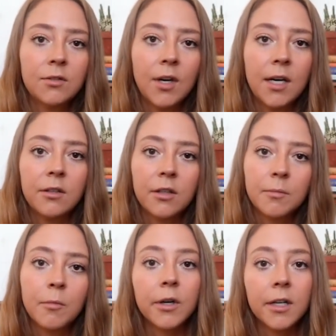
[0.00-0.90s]
Try to
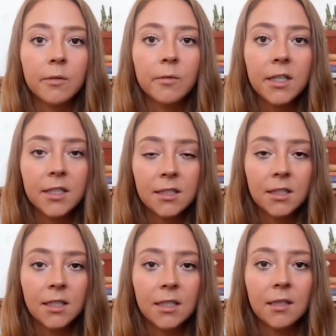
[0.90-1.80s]
look more inward and
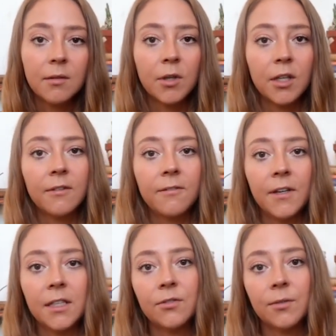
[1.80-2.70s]
see what you can
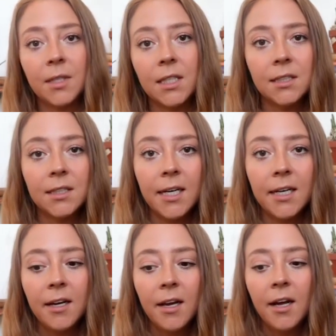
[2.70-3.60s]
fix from the
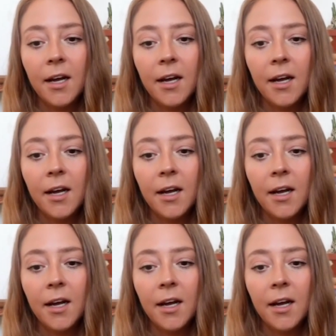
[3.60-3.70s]
inside.